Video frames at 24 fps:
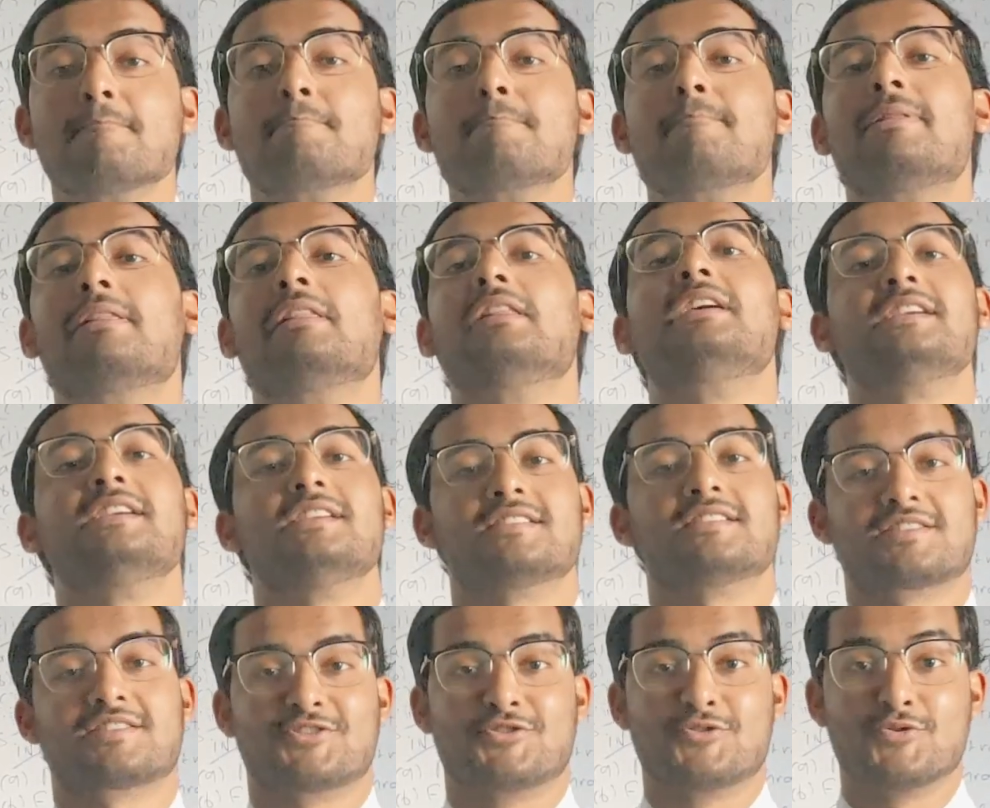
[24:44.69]

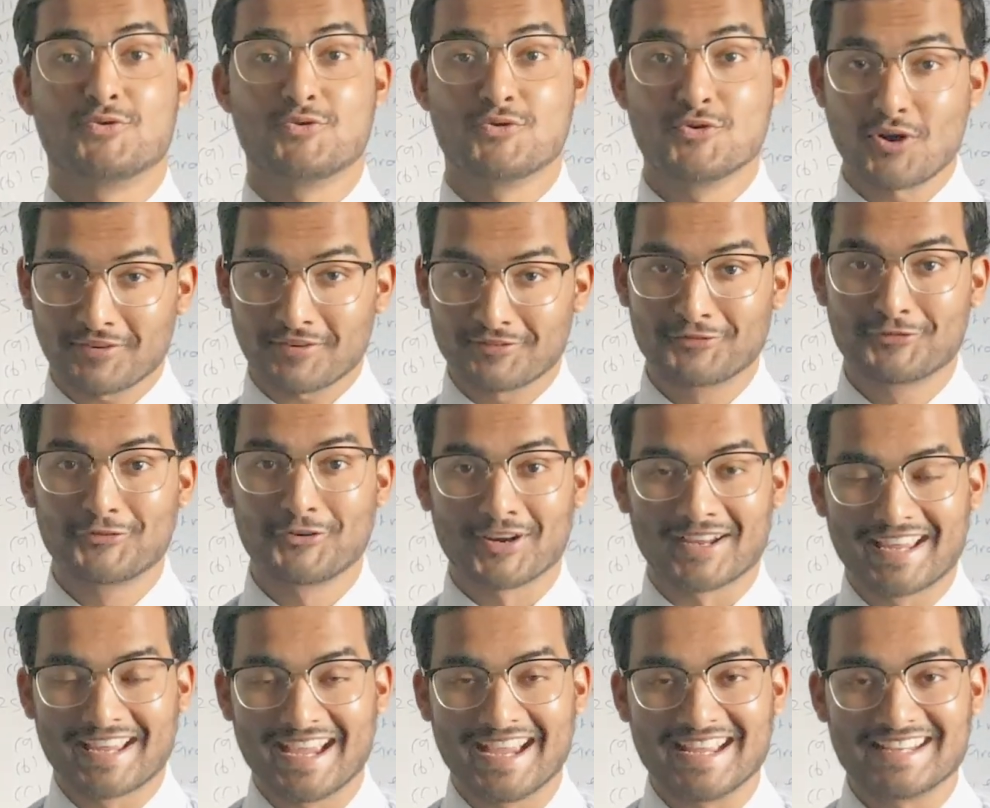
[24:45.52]
Please do not
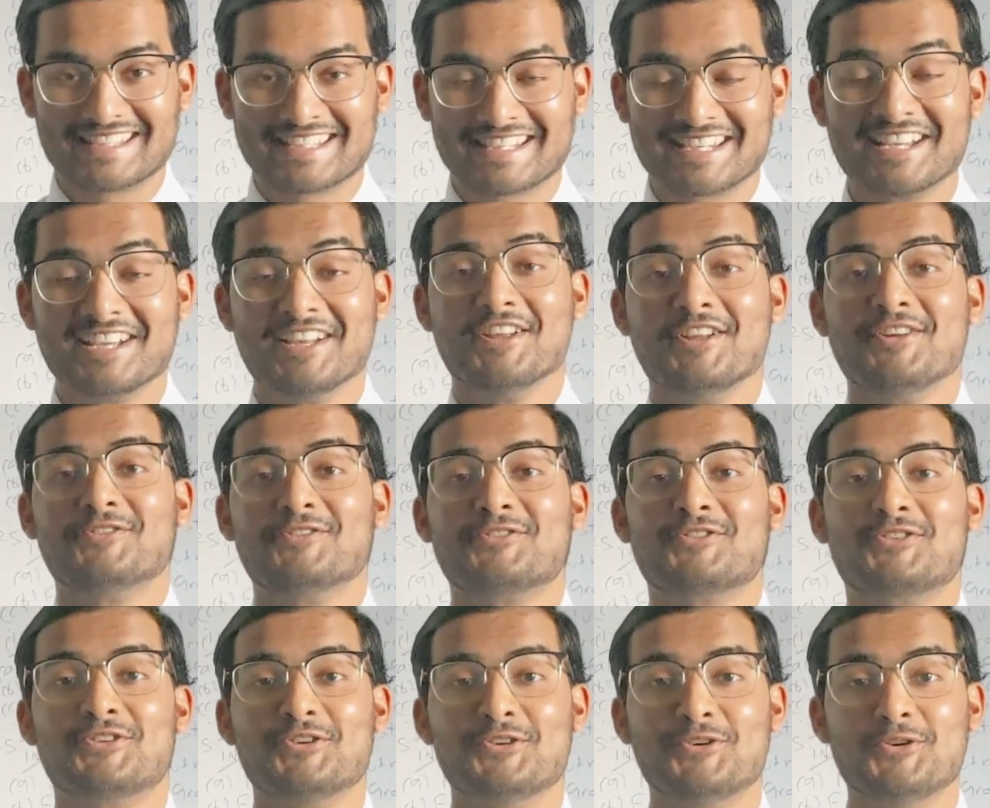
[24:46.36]
forget
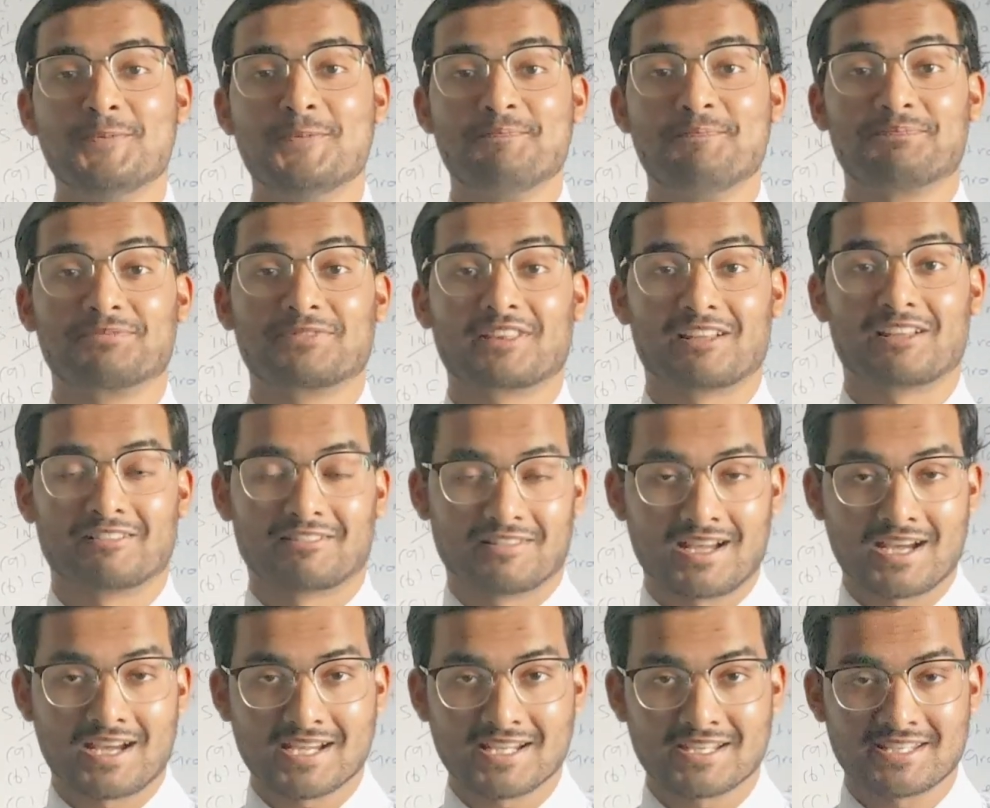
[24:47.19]
to
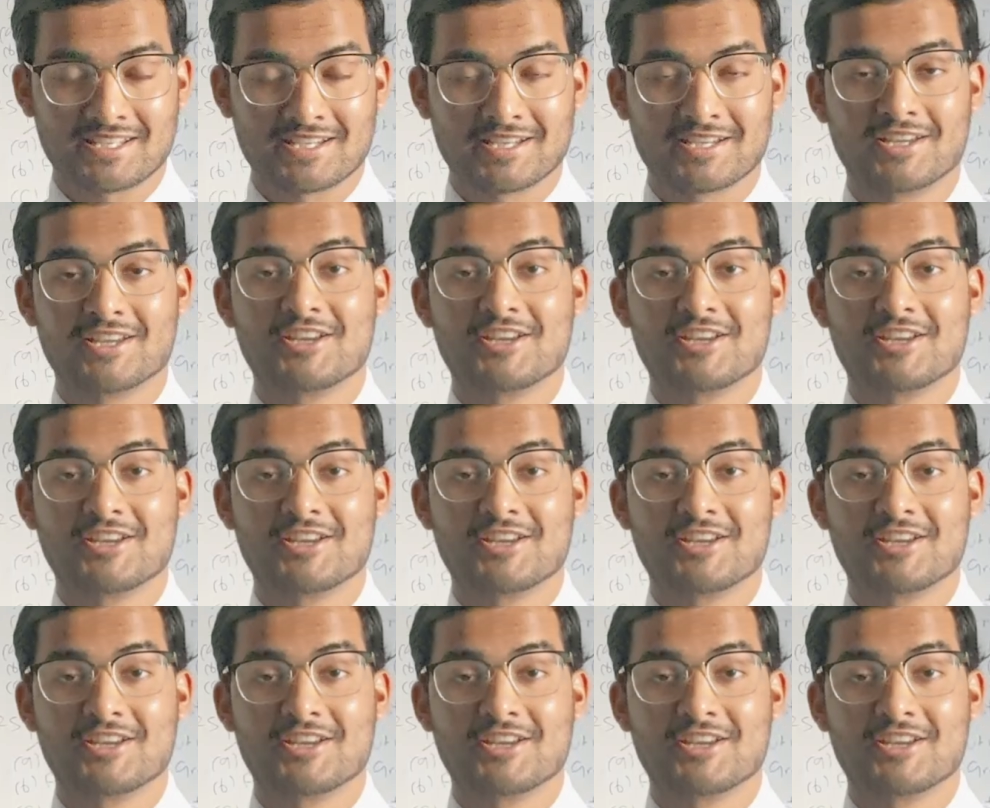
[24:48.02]
like,